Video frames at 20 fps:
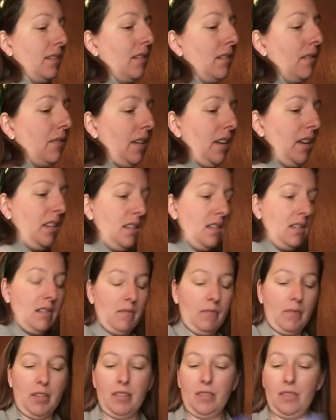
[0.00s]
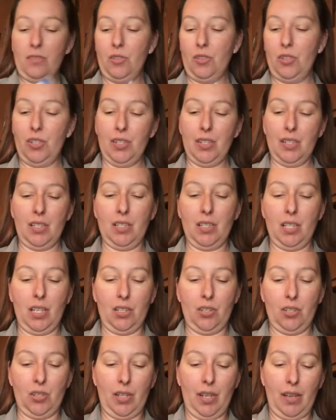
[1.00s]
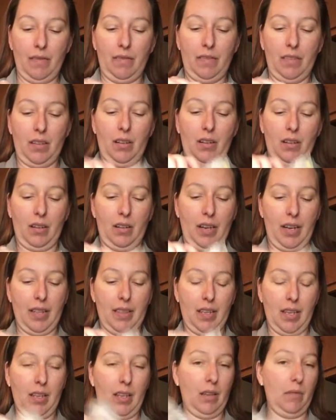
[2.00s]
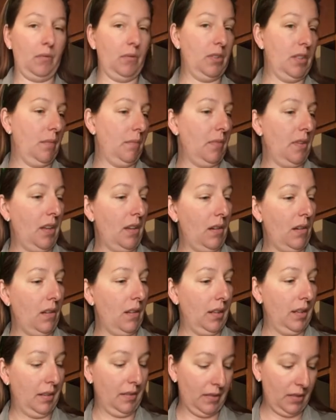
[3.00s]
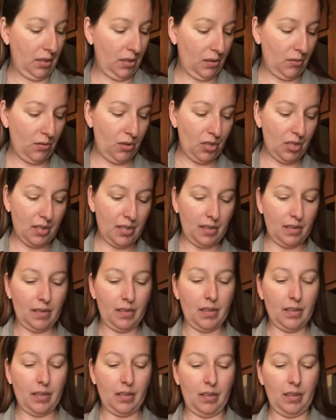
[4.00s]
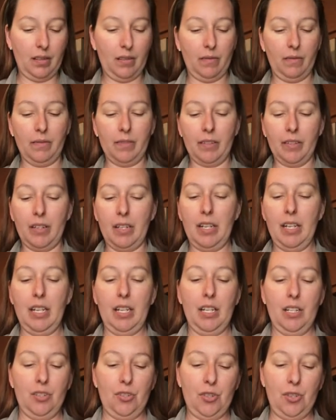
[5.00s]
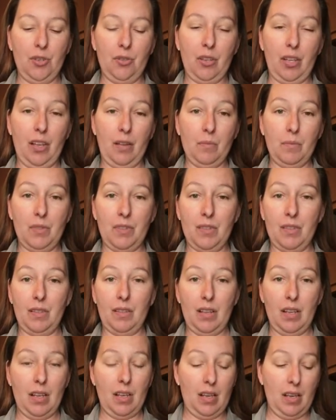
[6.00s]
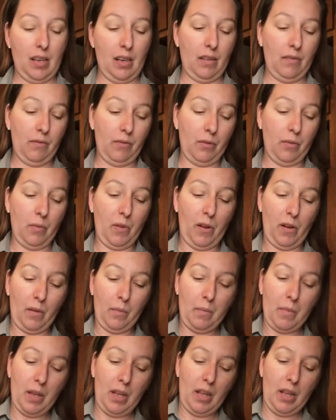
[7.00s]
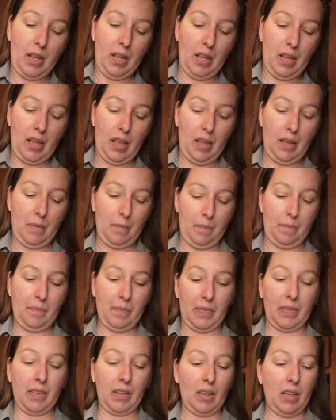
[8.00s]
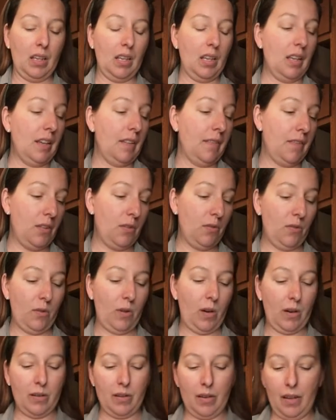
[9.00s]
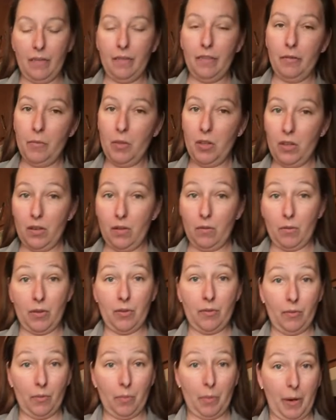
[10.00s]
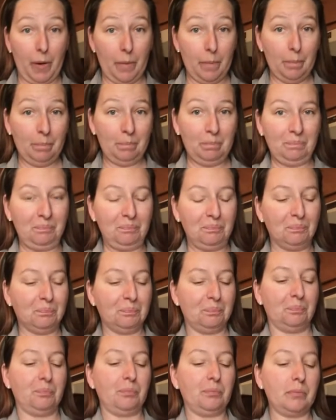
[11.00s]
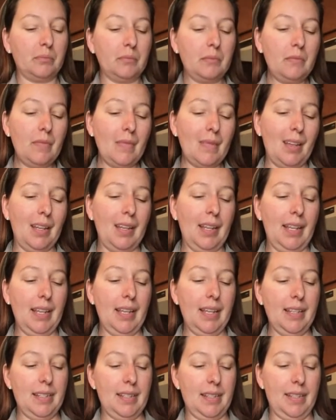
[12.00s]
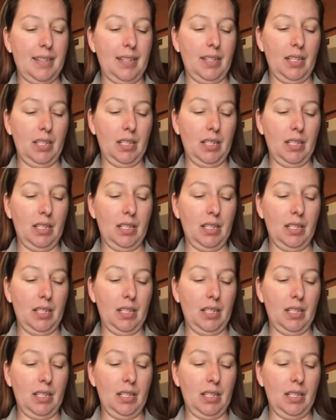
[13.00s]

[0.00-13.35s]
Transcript: Okay, you know what, there's just a touch left there. I think I will dump that all in. So just a little over 2 cups of rhubarb. If you are not familiar with rhubarb, it